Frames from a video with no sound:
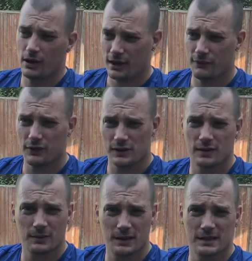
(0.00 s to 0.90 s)
to give you
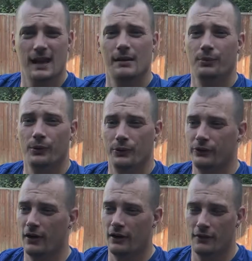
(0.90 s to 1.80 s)
some examples
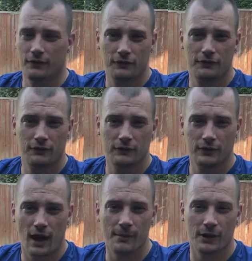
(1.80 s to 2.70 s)
of
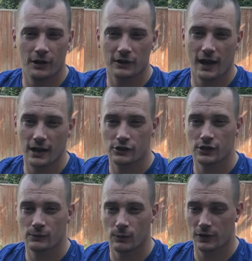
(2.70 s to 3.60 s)
time under
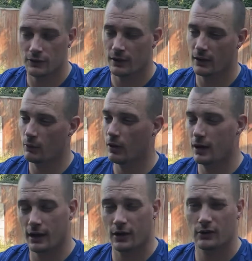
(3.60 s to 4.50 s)
tension when doing a
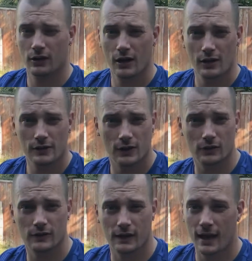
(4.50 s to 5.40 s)
workout. So
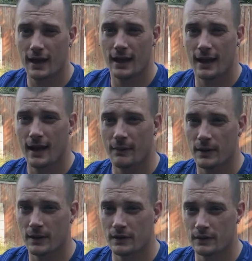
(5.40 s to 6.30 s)
today I've
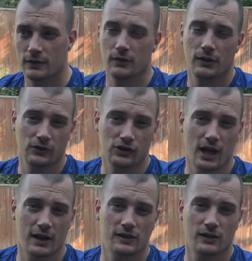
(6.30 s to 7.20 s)
been doing
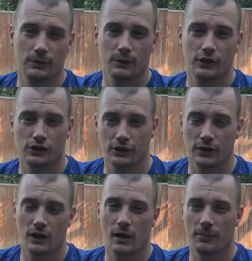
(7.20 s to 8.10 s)
chest, so I'm going to show you
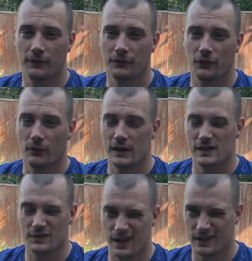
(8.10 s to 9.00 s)
a couple different ways
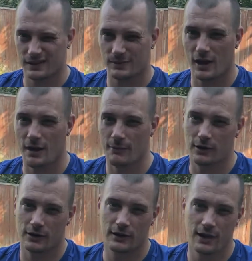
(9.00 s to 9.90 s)
of getting some time
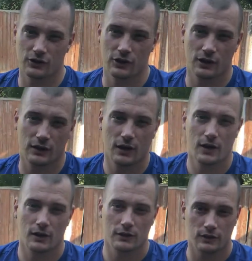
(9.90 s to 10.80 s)
under tension
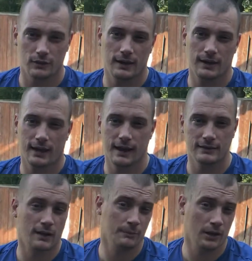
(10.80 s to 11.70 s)
doing a
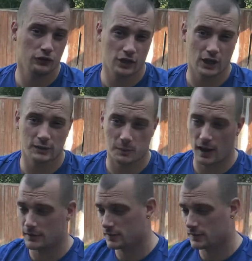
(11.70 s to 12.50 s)
dumbbell chest press.